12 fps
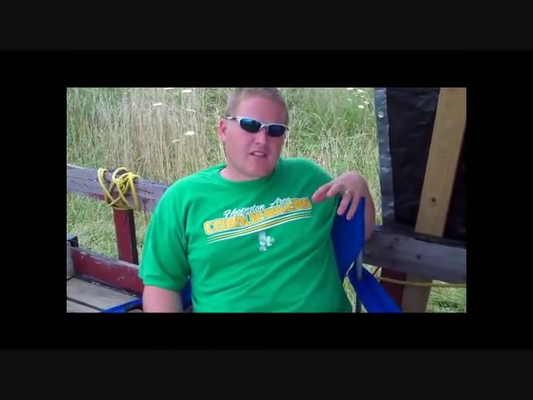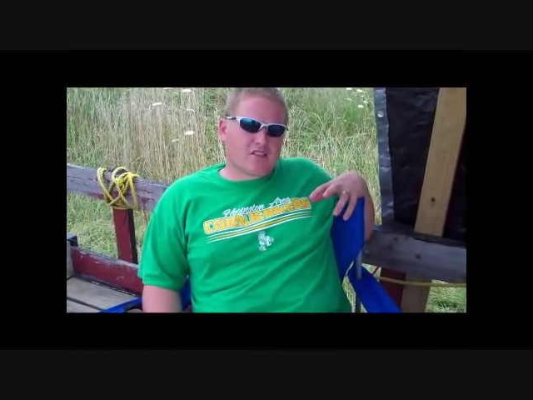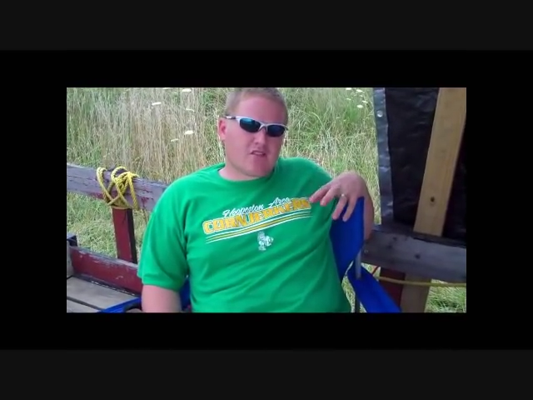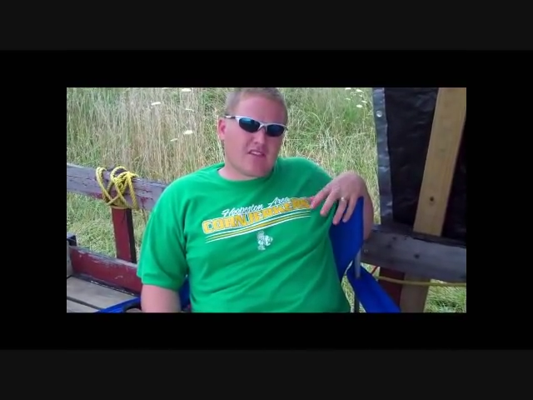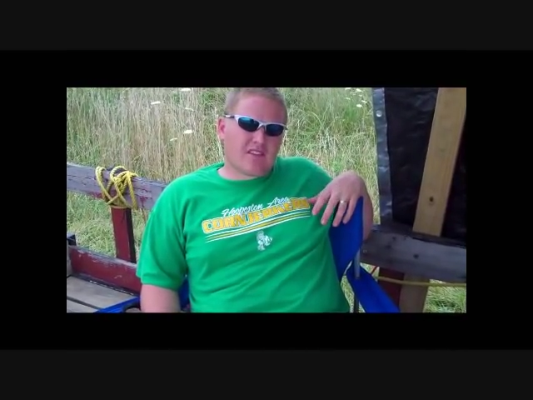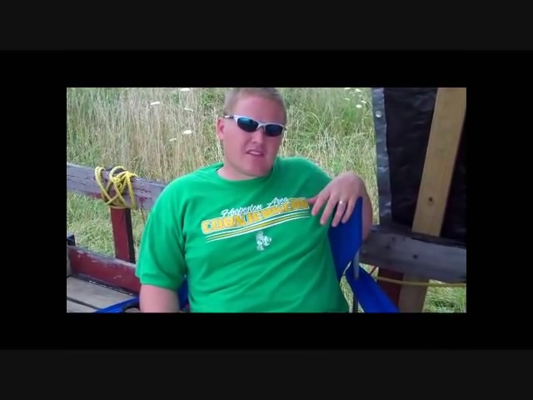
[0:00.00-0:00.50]

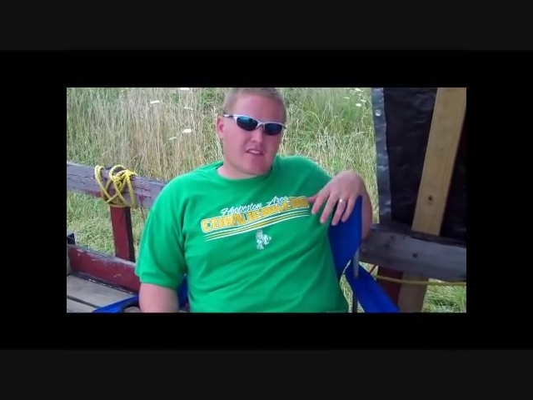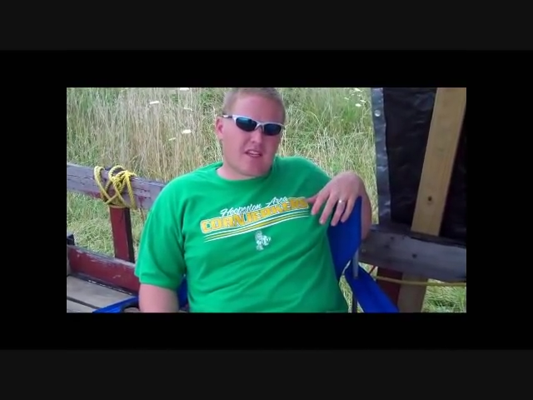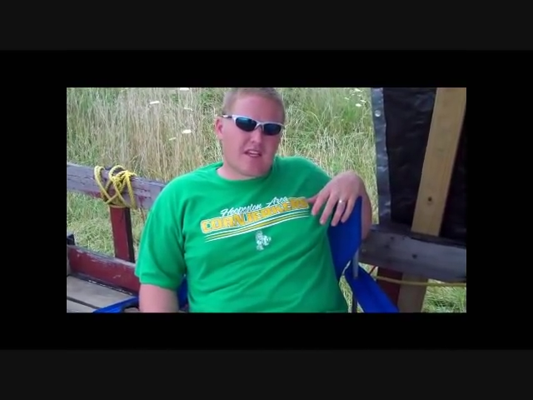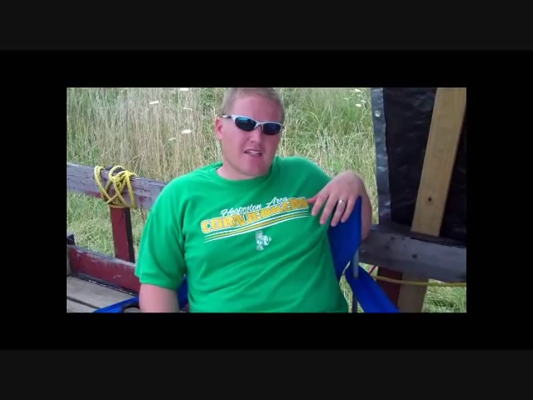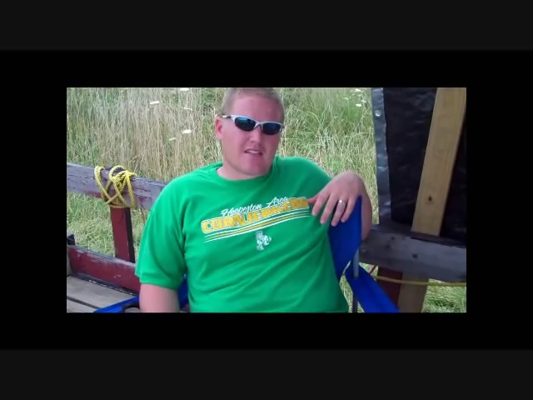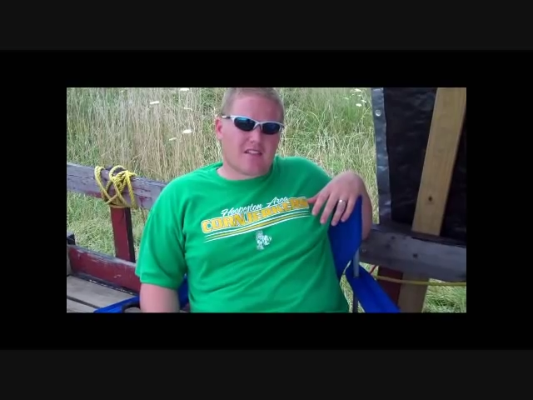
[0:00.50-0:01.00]
so then the
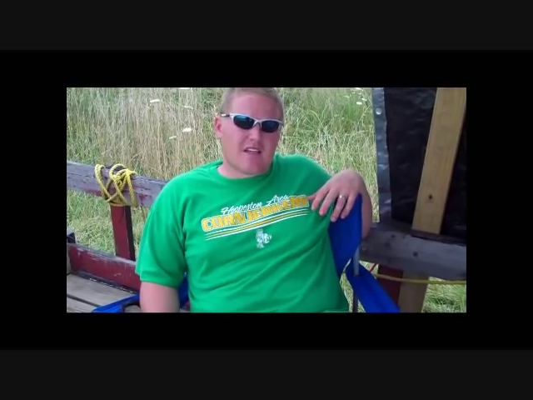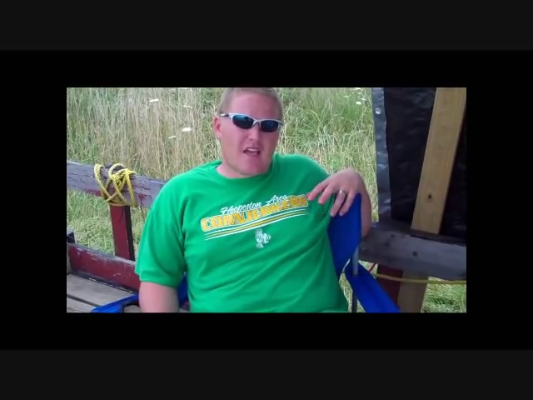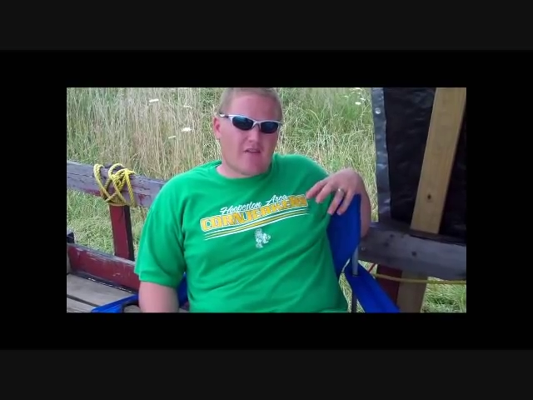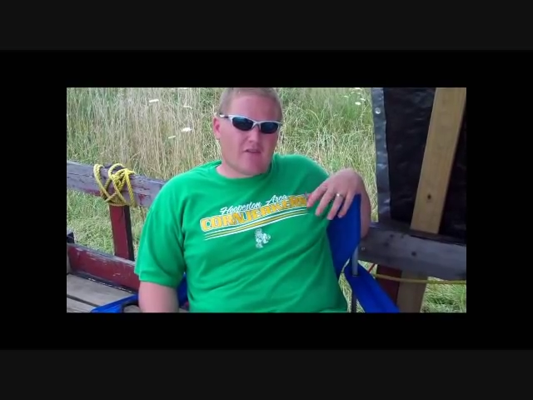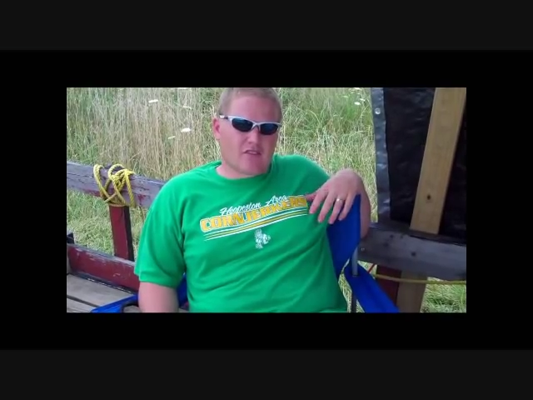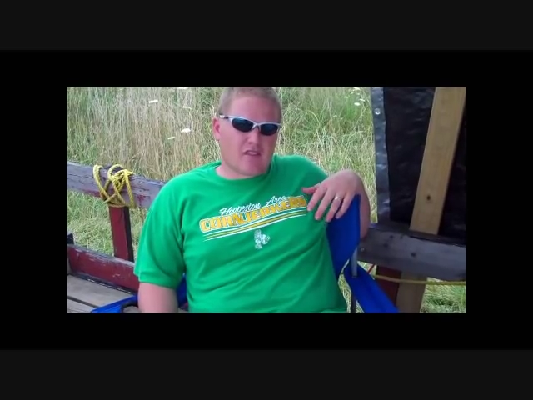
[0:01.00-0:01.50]
state is then
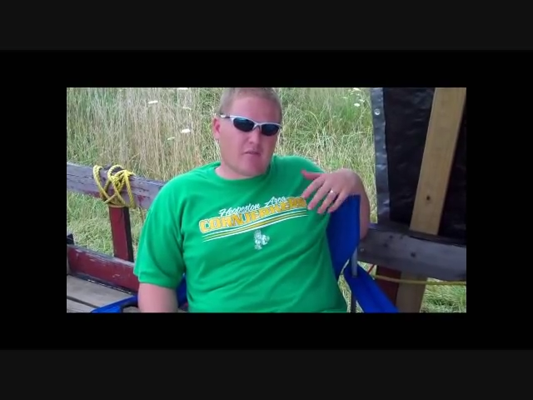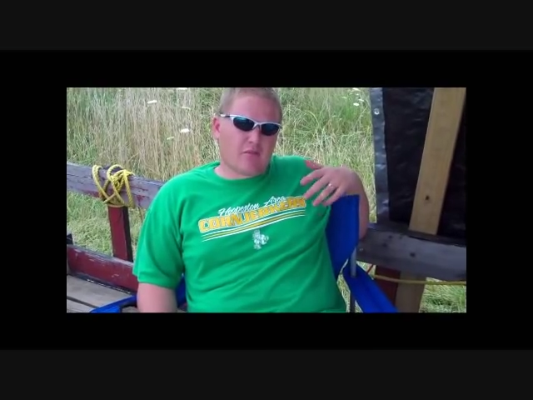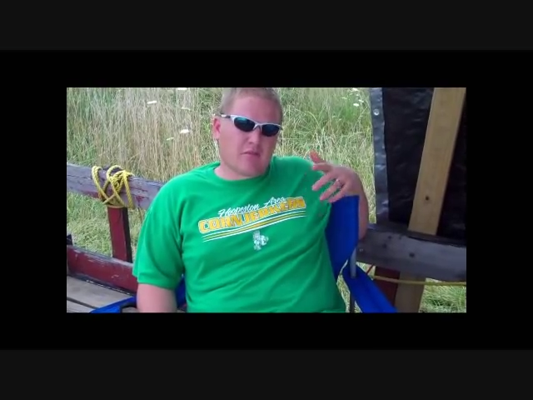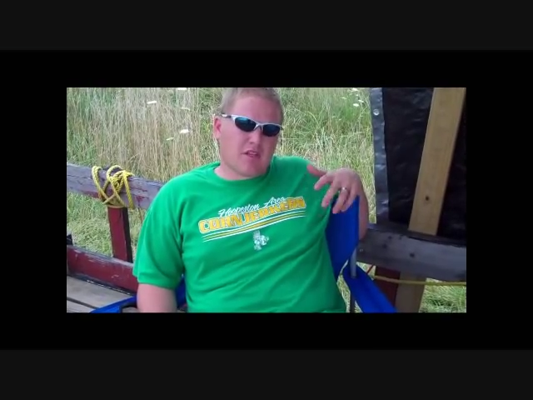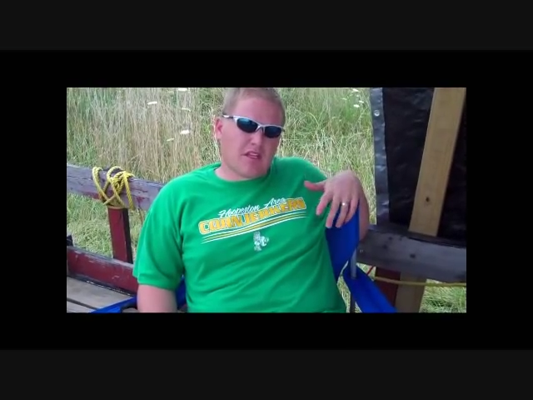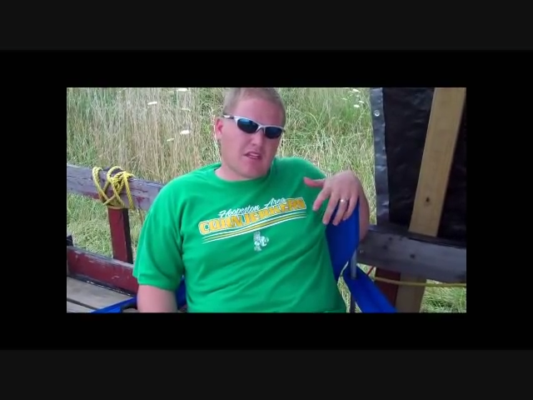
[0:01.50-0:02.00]
having to
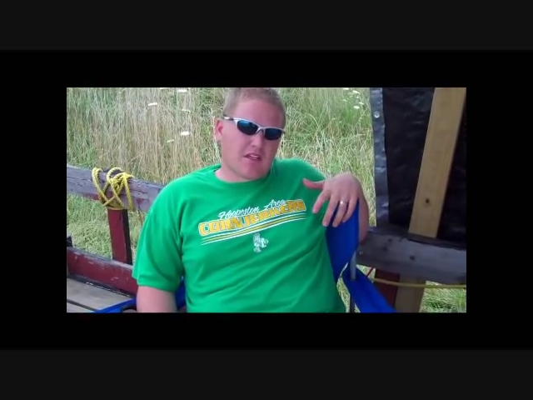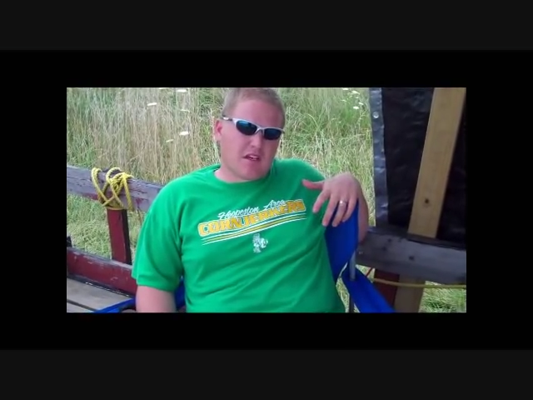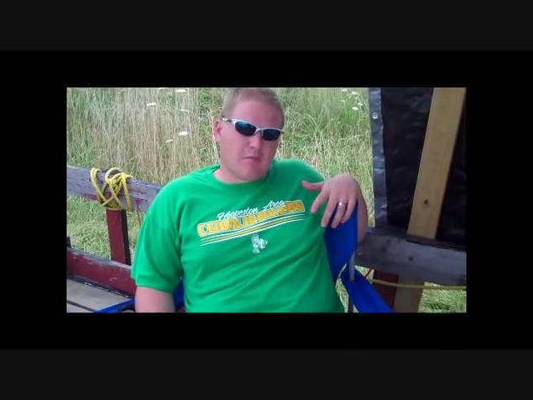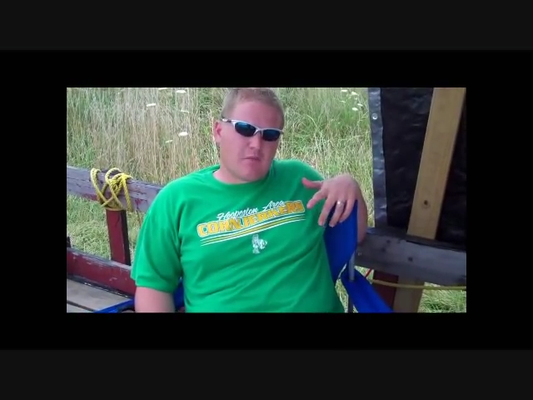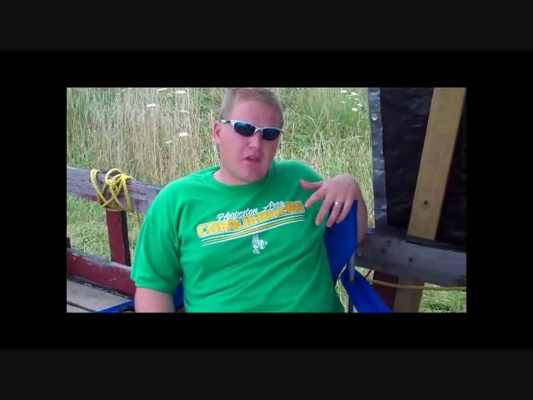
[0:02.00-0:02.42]
supplement income.